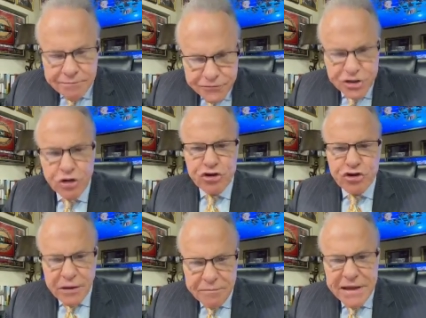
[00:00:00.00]
So you
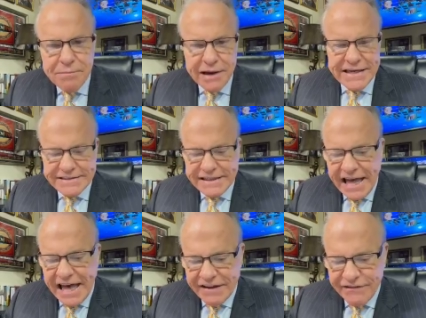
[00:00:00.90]
can be blessed and
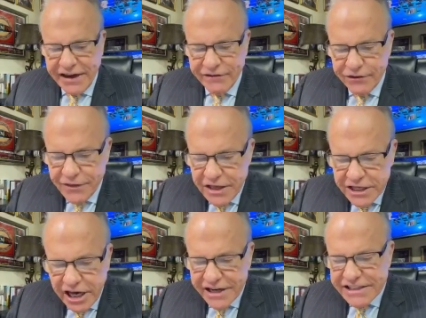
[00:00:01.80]
highly favored.
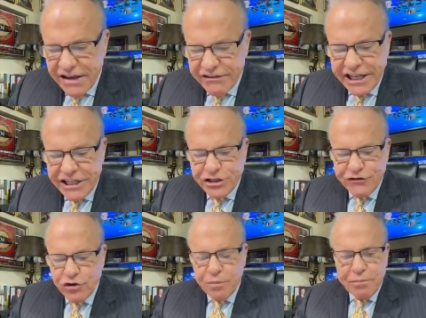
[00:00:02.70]
God has given each of
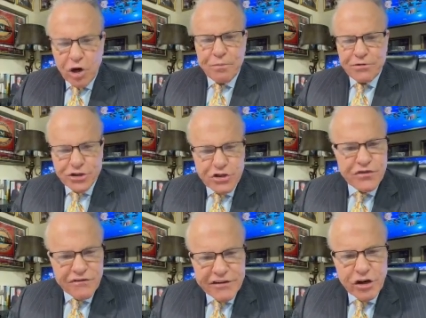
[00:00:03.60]
you a purpose to
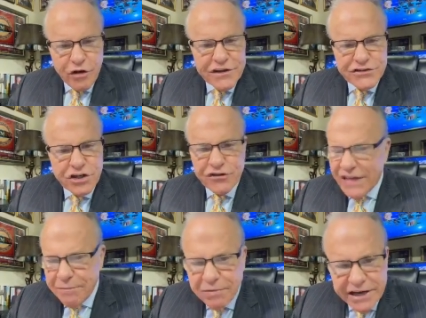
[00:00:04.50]
fulfill on this earth.
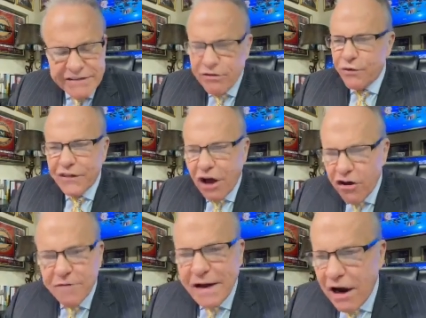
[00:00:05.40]
I believe it with
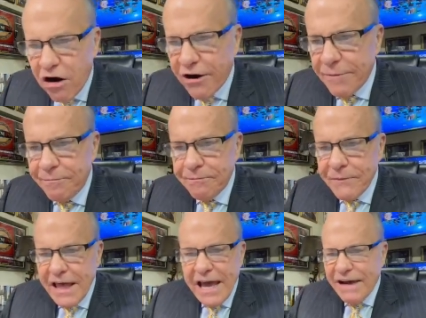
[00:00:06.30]
all of my heart.
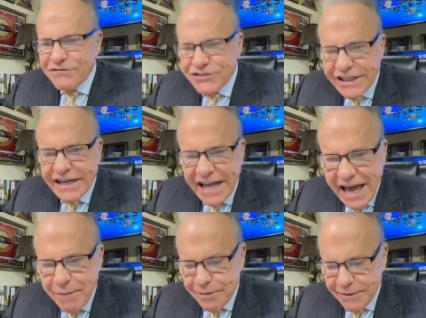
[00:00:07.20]
I've seen it
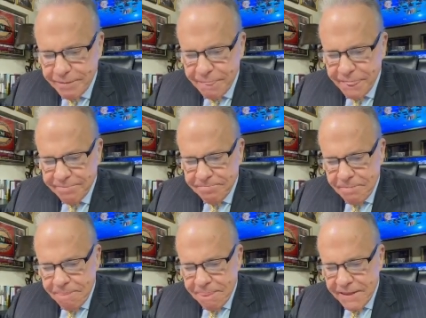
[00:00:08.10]
happen.
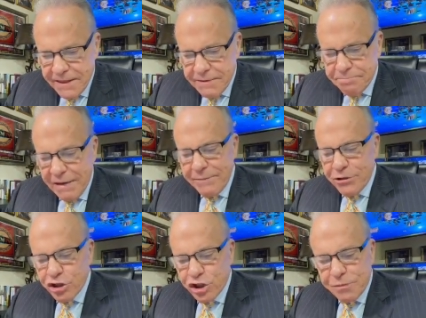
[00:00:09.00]
Maybe
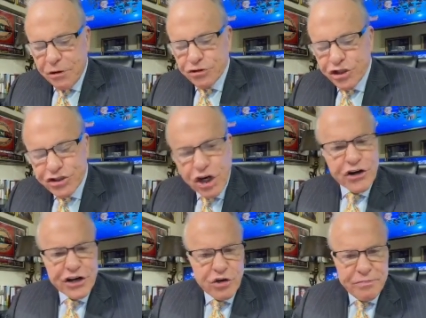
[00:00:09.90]
you're supposed to start
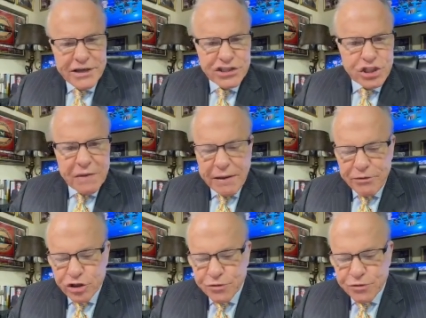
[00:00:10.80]
a new business. Maybe you're